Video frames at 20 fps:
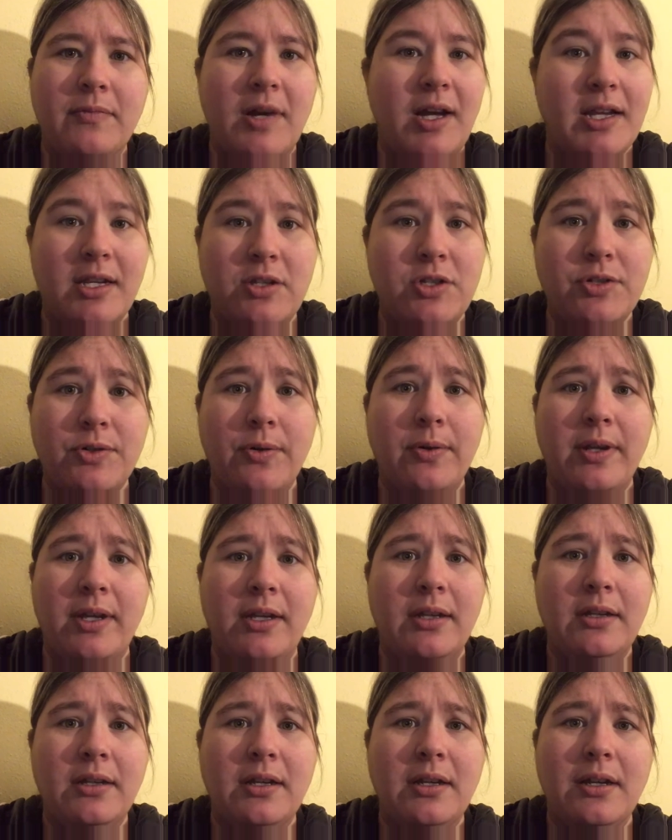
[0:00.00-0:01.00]

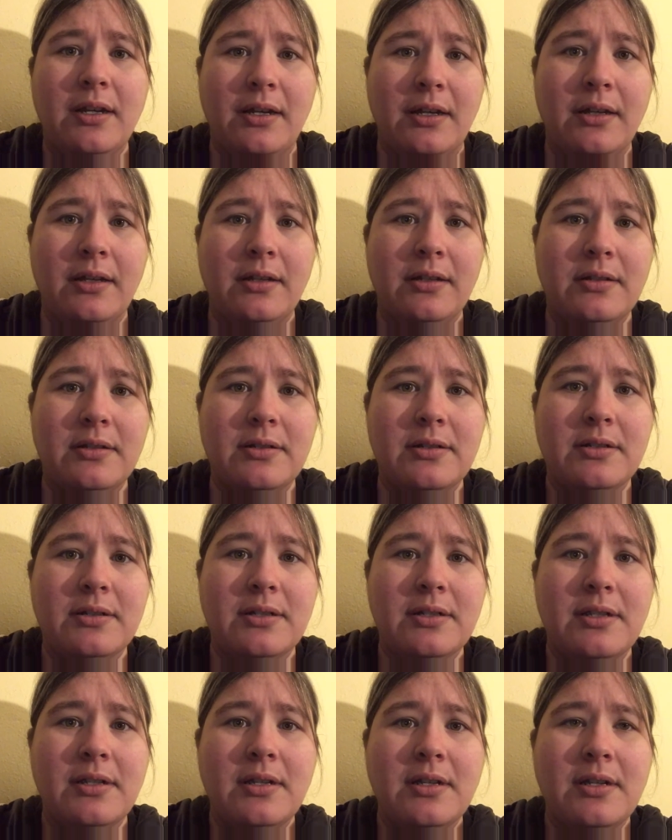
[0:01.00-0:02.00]
enjoy, and
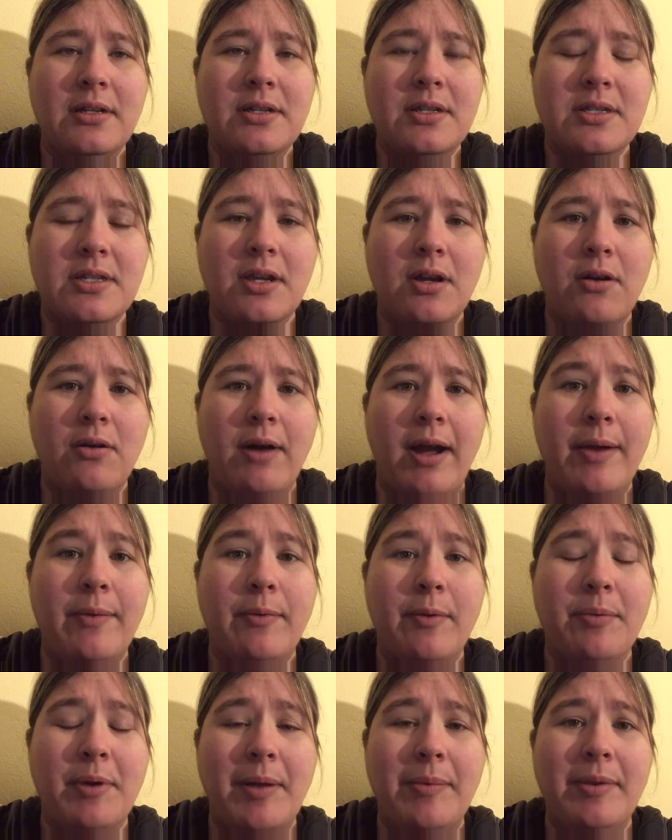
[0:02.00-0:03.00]
so I
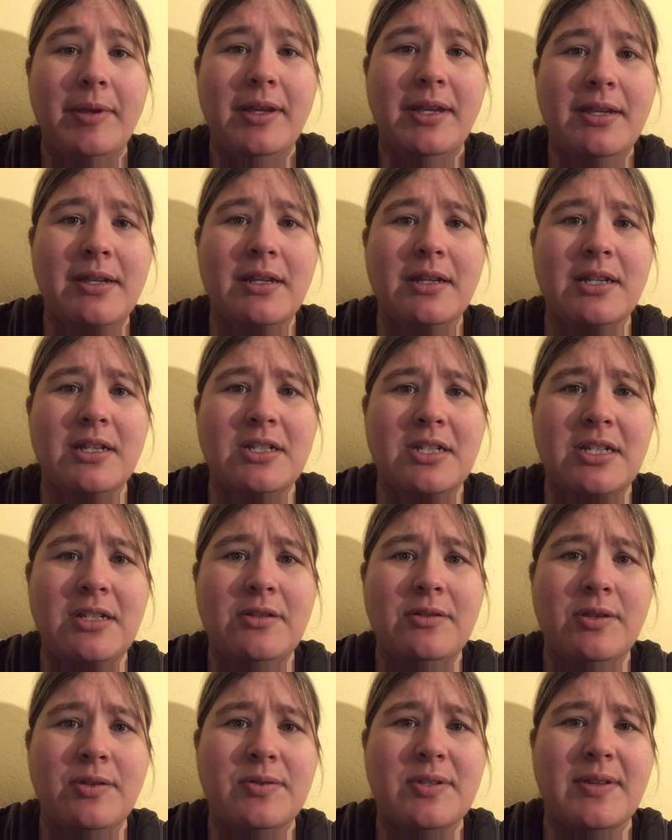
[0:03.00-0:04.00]
will probably
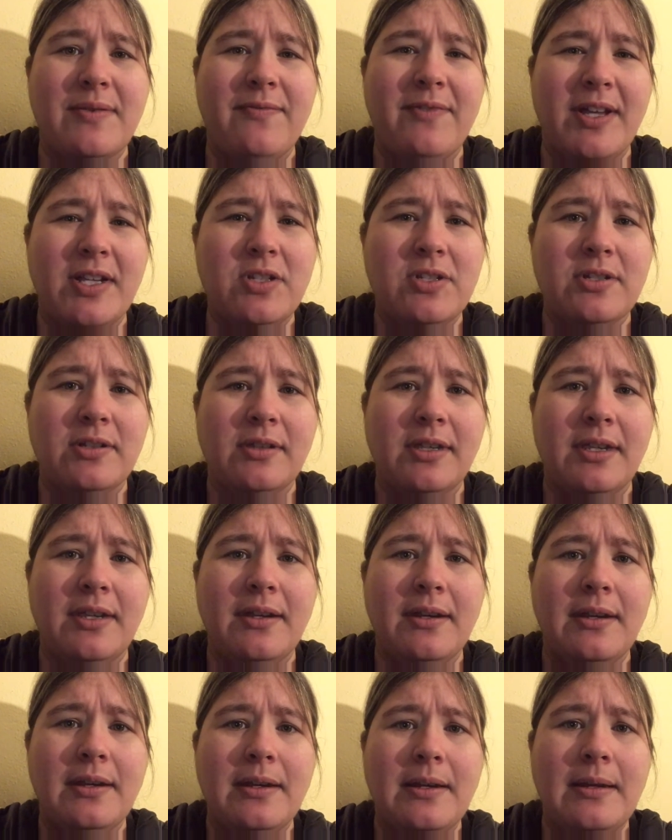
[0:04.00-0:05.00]
continue those
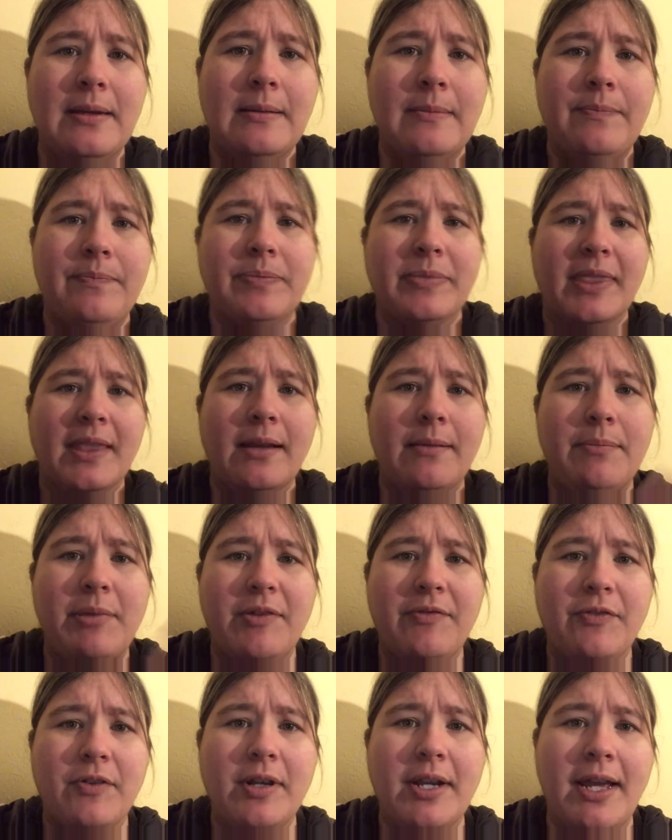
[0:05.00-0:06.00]
eventually,
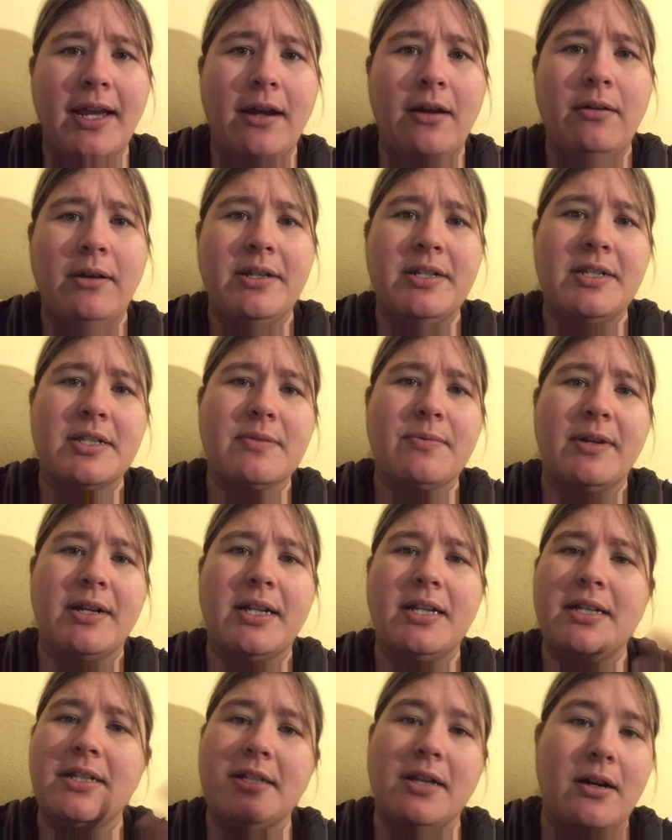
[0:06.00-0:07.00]
but for now, I just
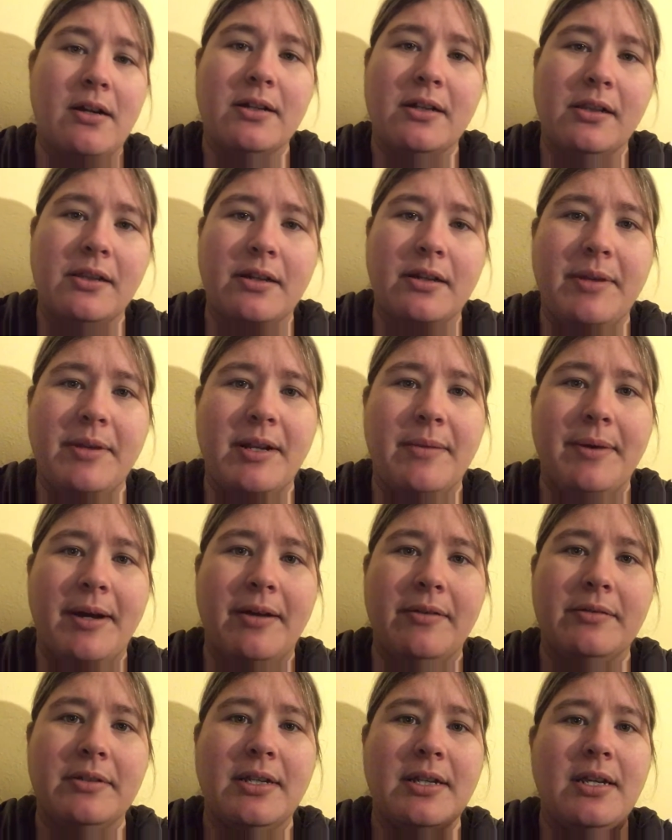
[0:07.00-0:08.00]
wanted to talk bit
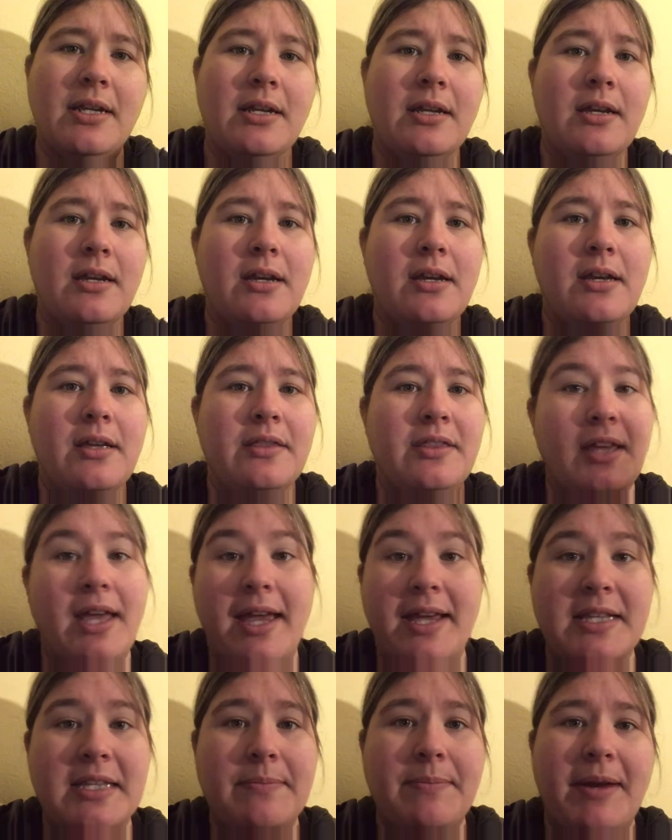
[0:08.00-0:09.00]
about the
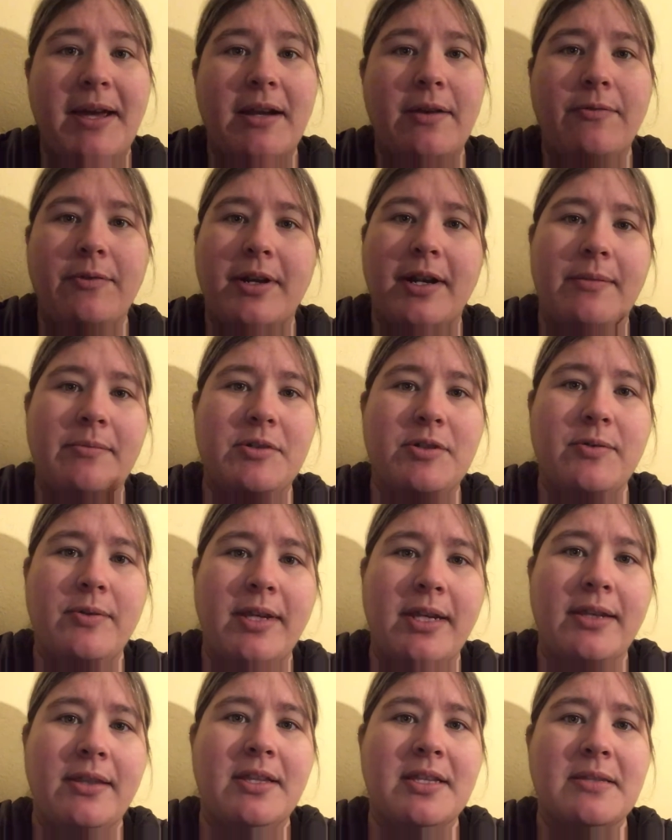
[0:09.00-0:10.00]
Esbat of what I'm
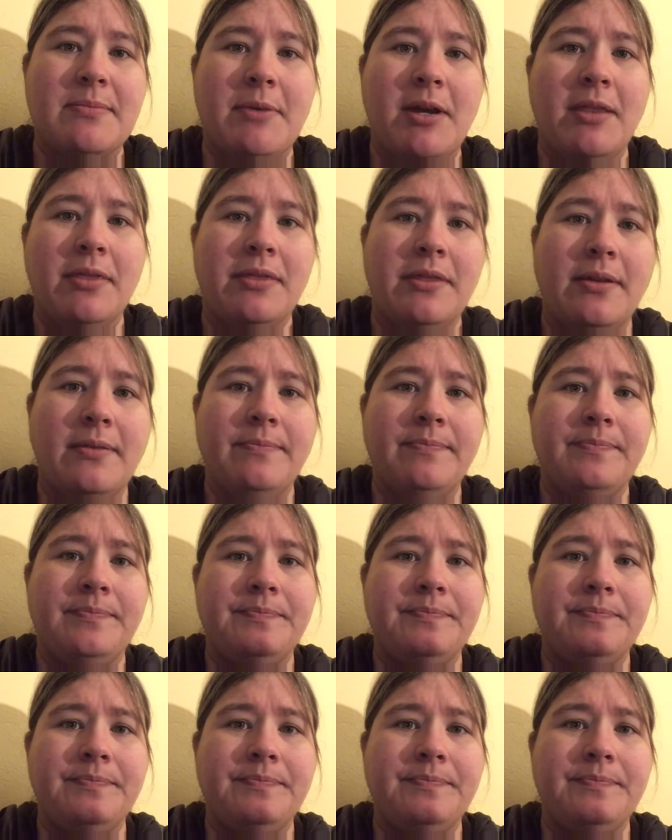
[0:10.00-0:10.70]
doing this month.